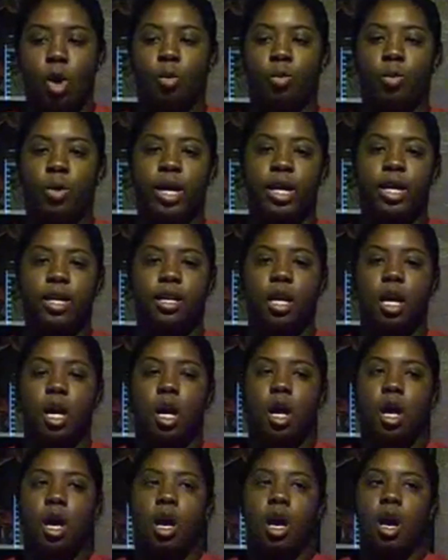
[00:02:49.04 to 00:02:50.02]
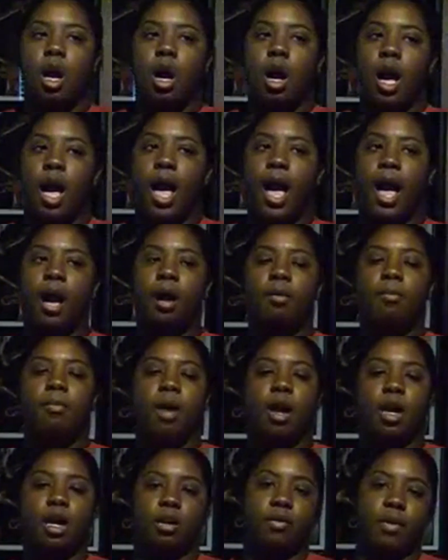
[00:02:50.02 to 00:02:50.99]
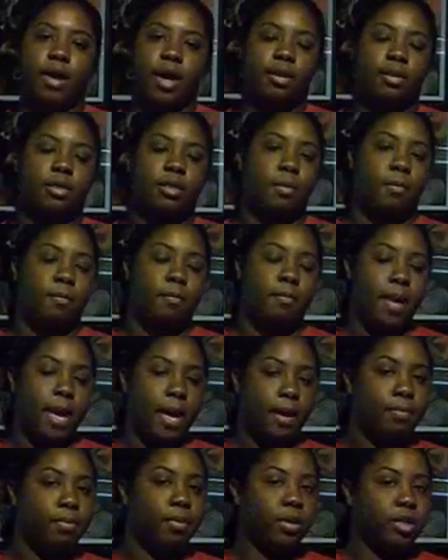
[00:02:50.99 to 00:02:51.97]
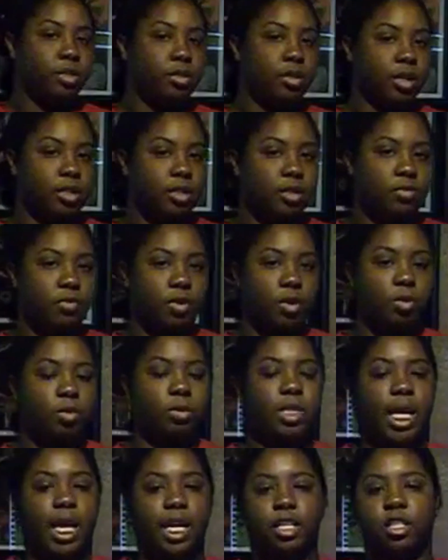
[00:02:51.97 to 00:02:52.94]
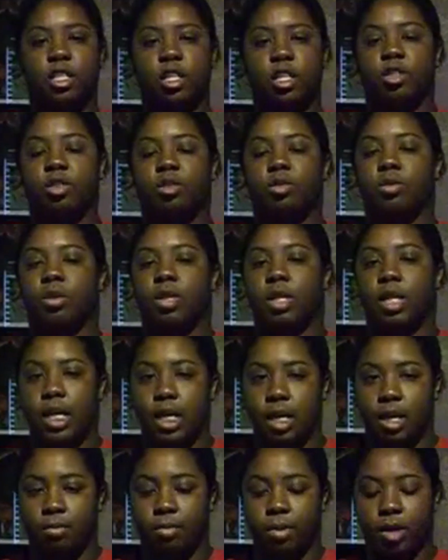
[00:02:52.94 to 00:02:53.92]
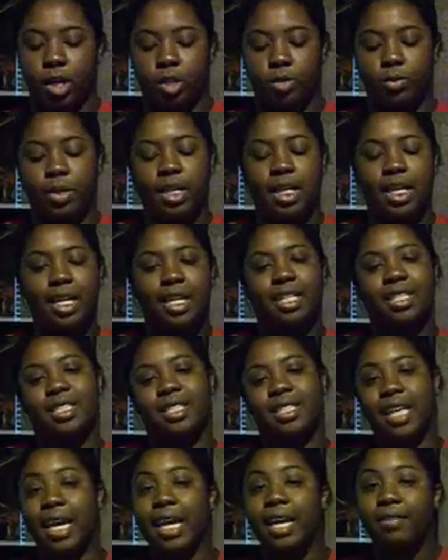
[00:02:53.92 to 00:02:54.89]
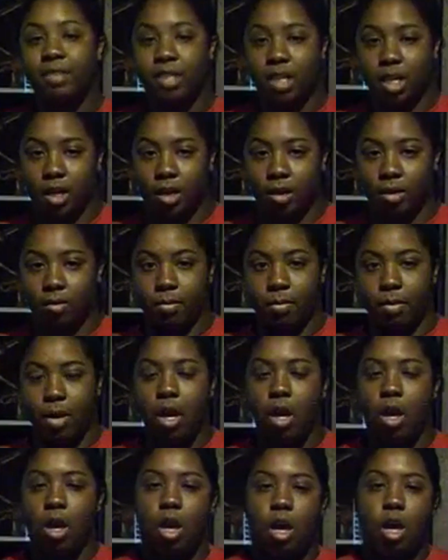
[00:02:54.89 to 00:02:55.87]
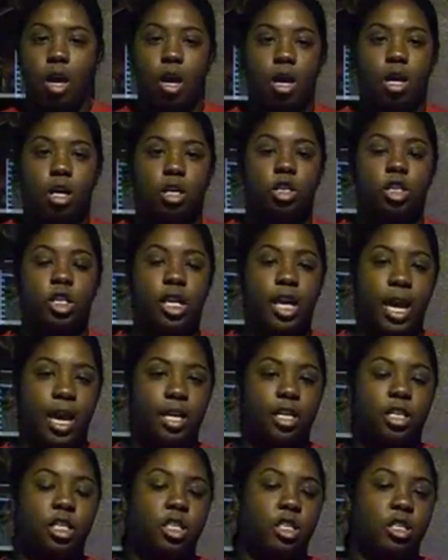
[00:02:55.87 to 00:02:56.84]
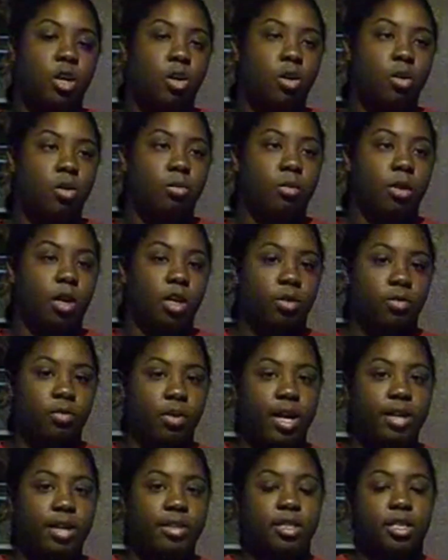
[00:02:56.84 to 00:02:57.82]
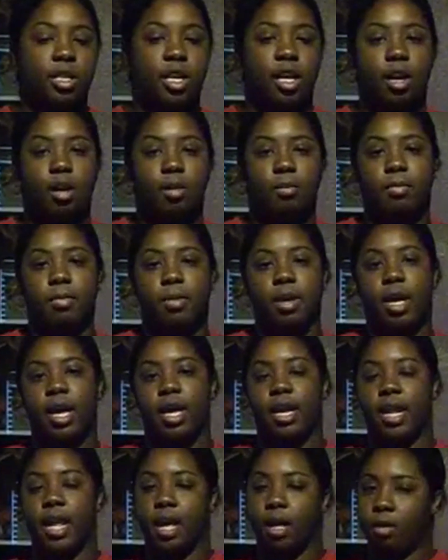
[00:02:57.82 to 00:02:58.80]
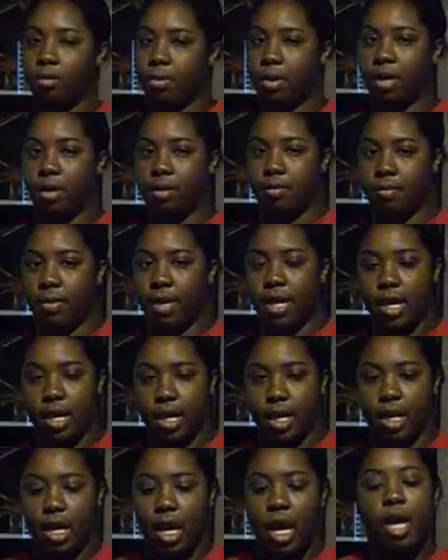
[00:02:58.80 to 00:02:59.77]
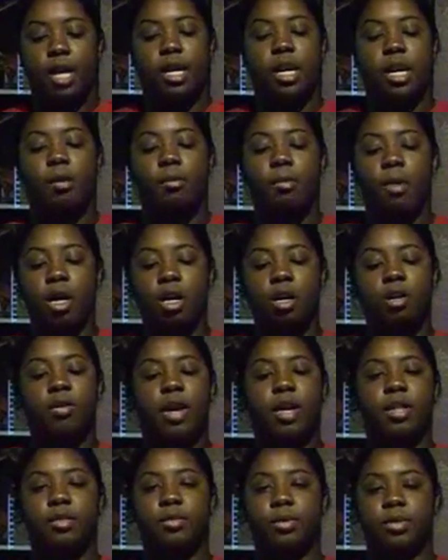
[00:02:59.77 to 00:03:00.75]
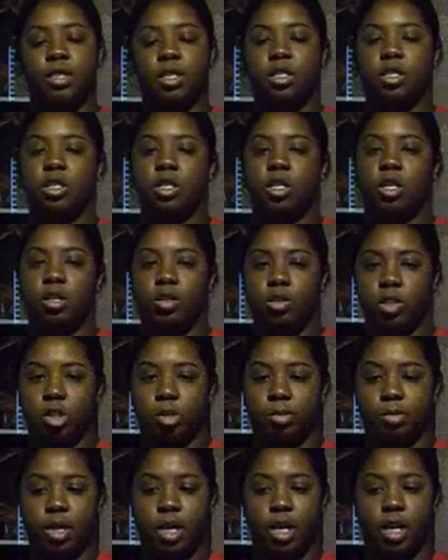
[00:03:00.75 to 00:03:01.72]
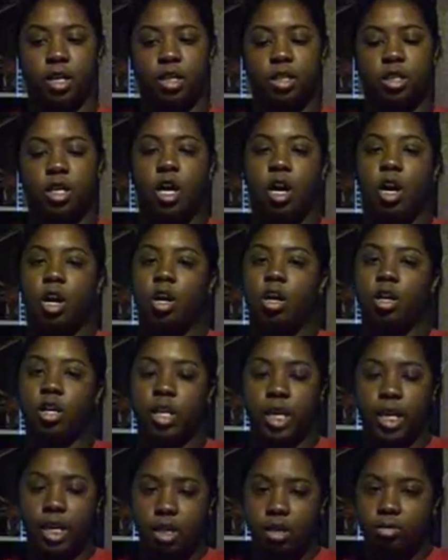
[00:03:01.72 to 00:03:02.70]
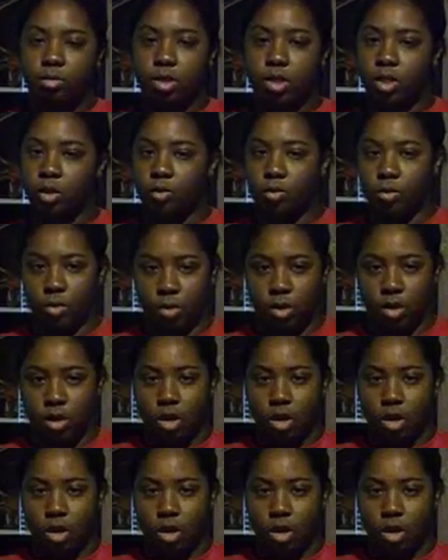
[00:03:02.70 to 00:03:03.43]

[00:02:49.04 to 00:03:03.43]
When how Margaret met Prince Christopher was actually through Lena, because when Lena saved him, she had she told Margaret to come and help him in. Now Margaret was in because her kingdom was at war.